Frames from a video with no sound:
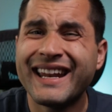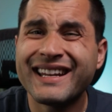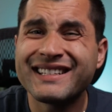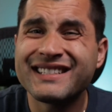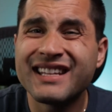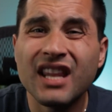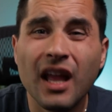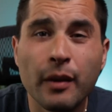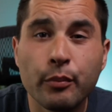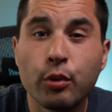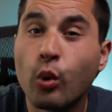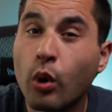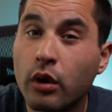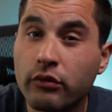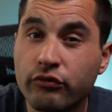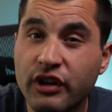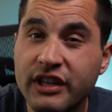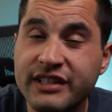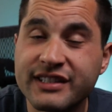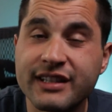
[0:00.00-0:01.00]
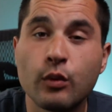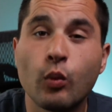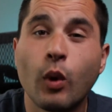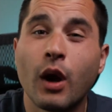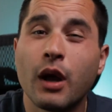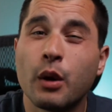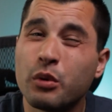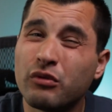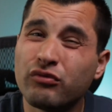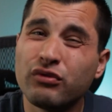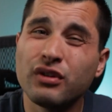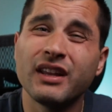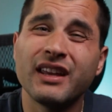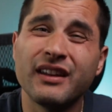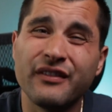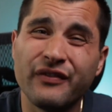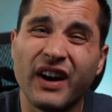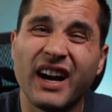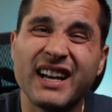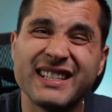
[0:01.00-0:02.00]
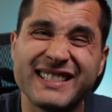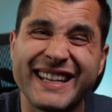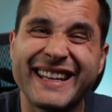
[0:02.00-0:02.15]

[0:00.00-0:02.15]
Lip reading: that is the number one reason why I would really advise